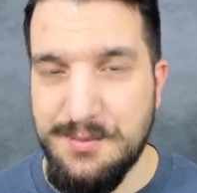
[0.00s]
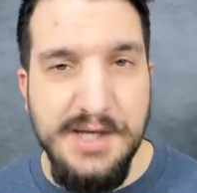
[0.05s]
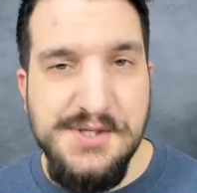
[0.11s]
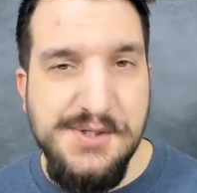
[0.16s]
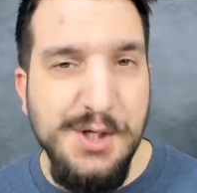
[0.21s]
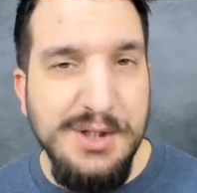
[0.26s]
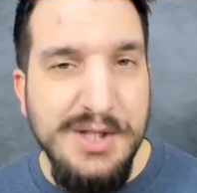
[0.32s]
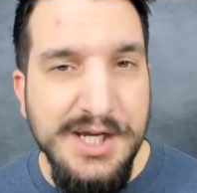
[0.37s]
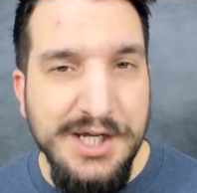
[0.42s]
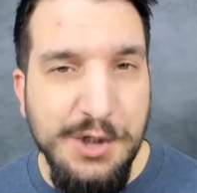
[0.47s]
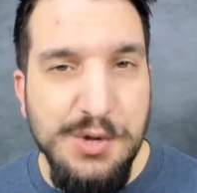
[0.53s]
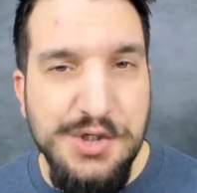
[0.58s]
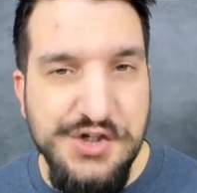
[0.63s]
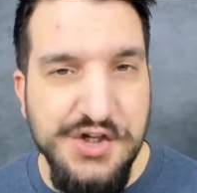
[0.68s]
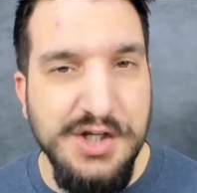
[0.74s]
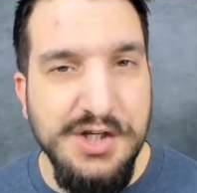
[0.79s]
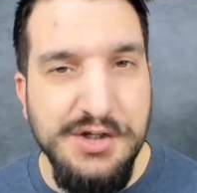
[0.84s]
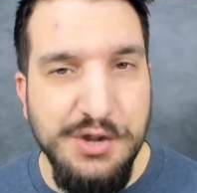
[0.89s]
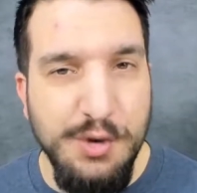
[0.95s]
It's not like
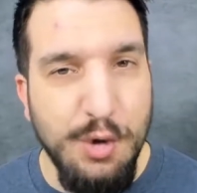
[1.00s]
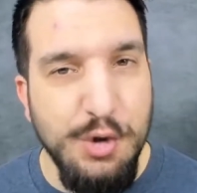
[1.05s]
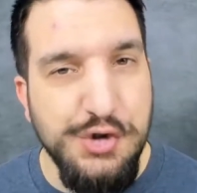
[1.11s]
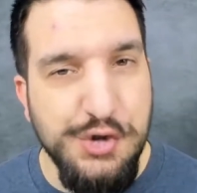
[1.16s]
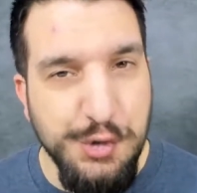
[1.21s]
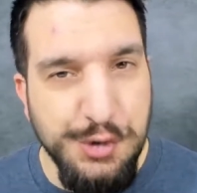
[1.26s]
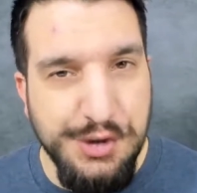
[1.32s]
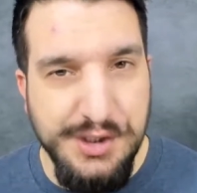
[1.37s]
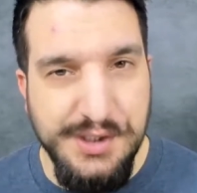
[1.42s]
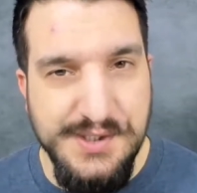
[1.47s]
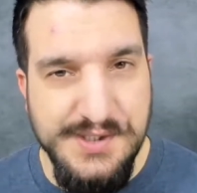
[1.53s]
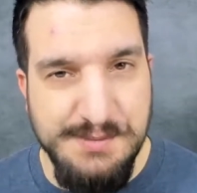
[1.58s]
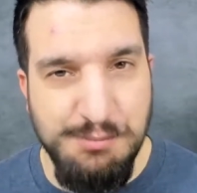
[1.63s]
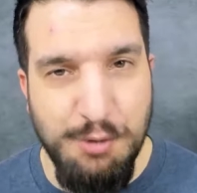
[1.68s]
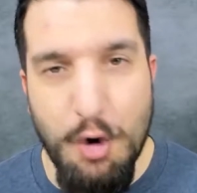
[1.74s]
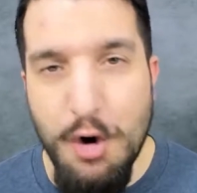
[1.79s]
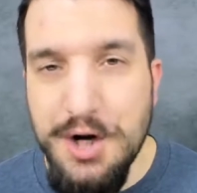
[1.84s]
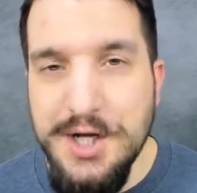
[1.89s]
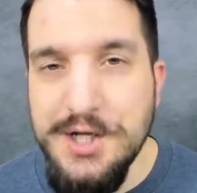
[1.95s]
Christianity or
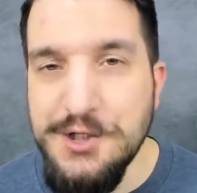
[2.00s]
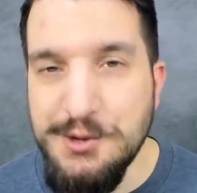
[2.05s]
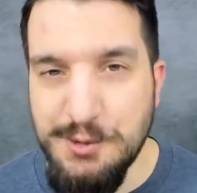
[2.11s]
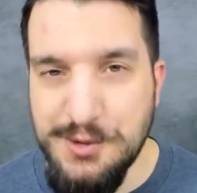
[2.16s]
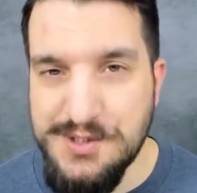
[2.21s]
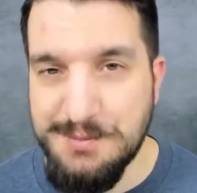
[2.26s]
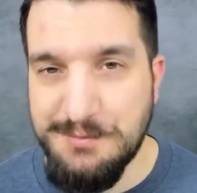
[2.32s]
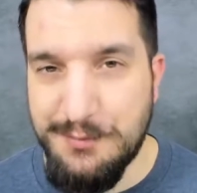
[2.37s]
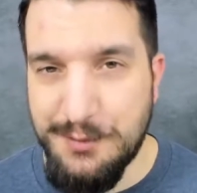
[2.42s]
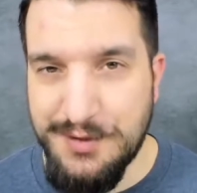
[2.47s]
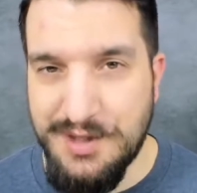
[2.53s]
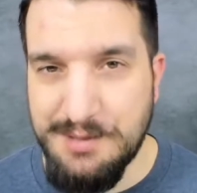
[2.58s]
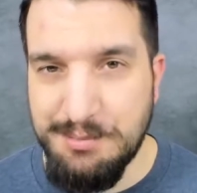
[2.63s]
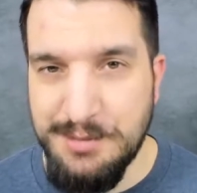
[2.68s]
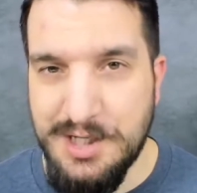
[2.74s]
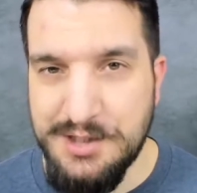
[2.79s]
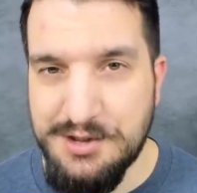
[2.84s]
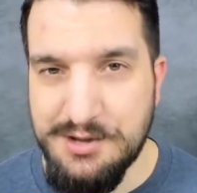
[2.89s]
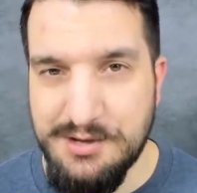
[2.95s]
Judaism, or Hinduism for
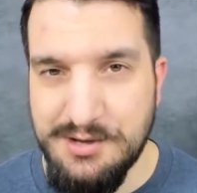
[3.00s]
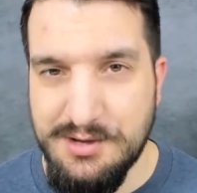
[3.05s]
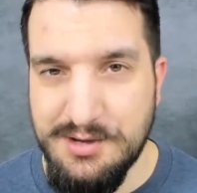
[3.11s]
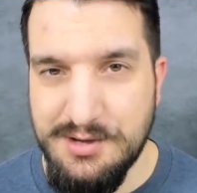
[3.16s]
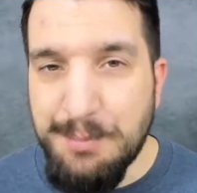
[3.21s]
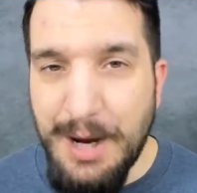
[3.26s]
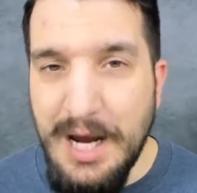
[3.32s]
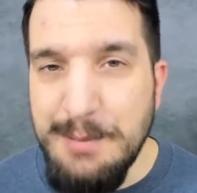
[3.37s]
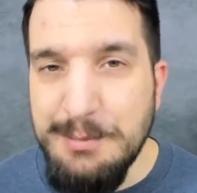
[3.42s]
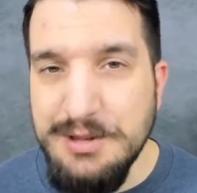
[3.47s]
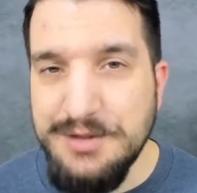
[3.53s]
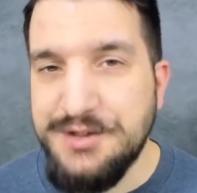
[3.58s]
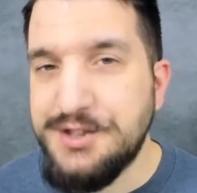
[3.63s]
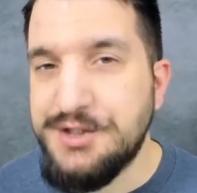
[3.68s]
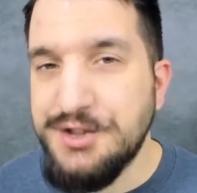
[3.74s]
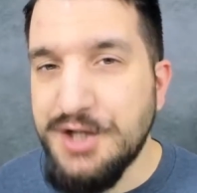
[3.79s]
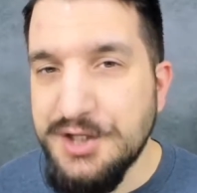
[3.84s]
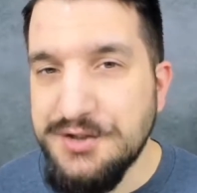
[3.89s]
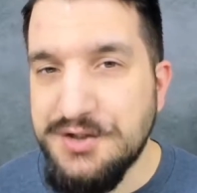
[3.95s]
that matter. The Bible
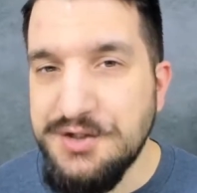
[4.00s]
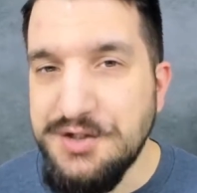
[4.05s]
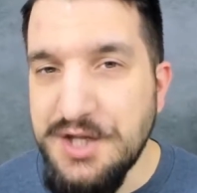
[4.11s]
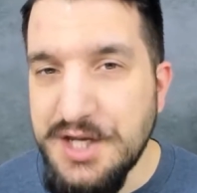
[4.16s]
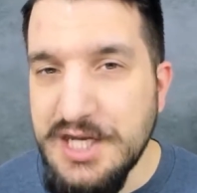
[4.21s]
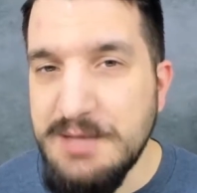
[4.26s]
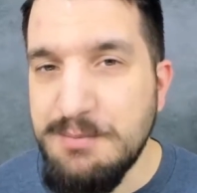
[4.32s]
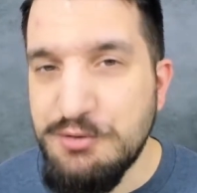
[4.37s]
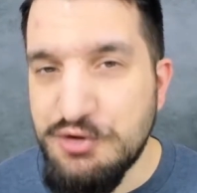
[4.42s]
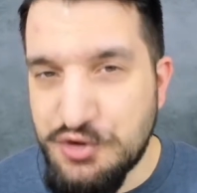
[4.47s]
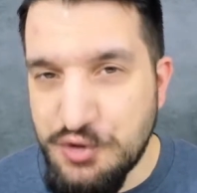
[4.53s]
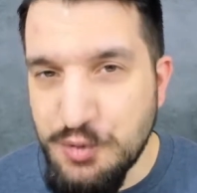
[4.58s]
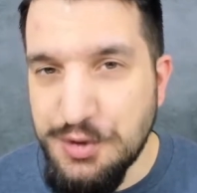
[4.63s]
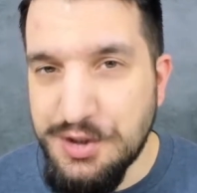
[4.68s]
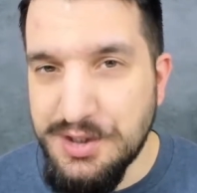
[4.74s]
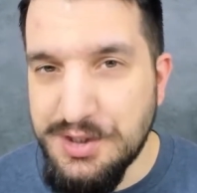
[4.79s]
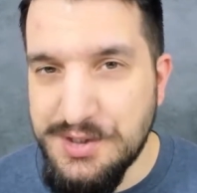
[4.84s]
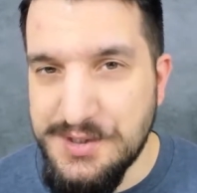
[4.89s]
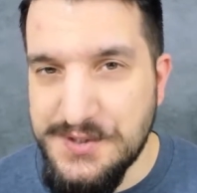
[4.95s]
did not name
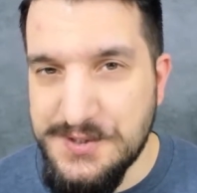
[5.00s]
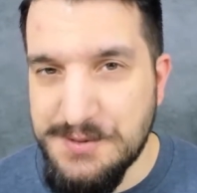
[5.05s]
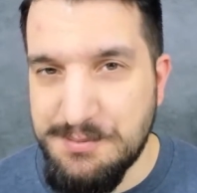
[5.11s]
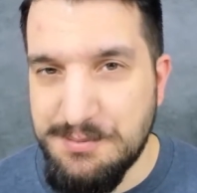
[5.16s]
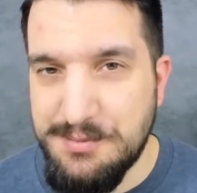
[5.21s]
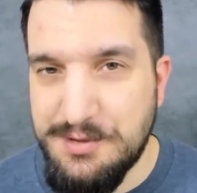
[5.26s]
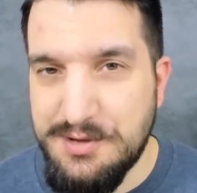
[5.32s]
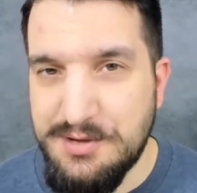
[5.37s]
Judaism.